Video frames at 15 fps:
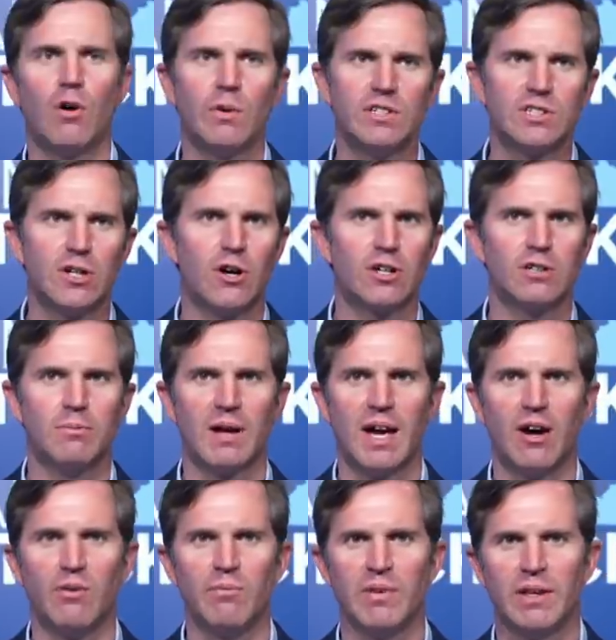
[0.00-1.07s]
we've always talked
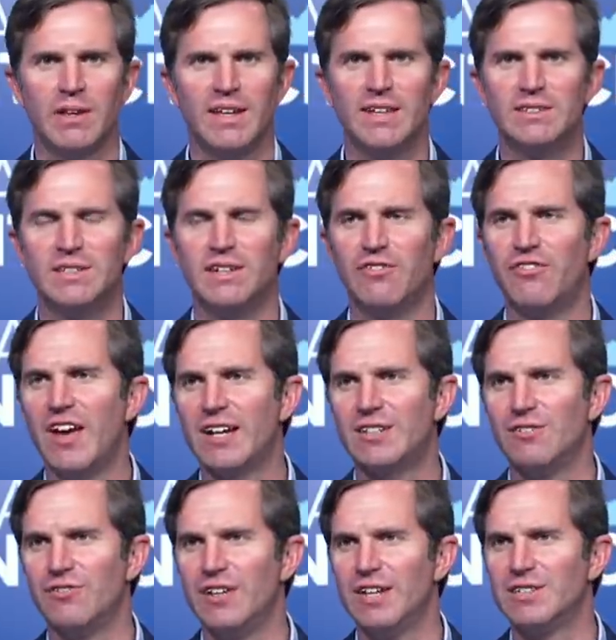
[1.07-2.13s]
about is the
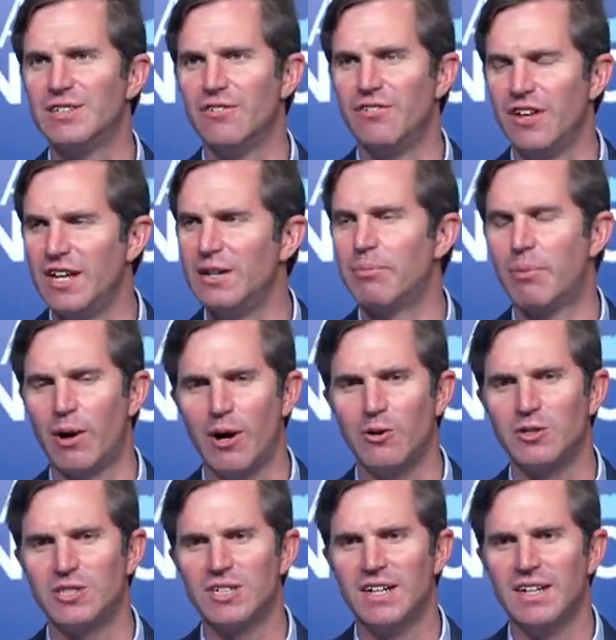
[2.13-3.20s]
effectiveness of any
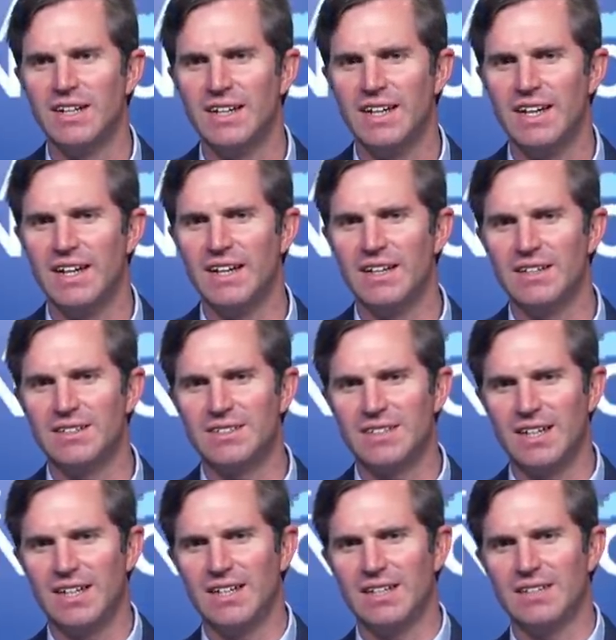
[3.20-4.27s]
approach
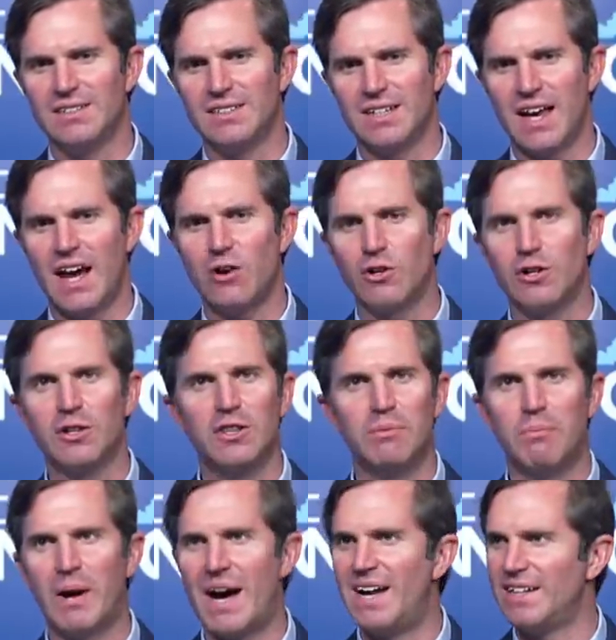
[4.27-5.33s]
is how good
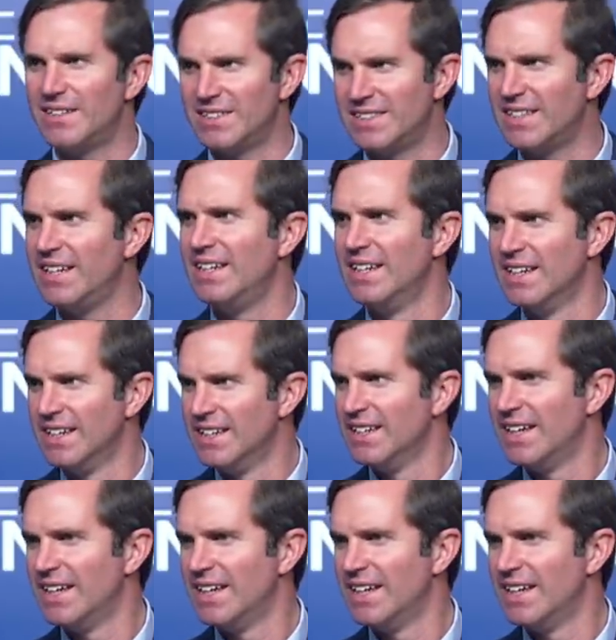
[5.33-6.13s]
the policy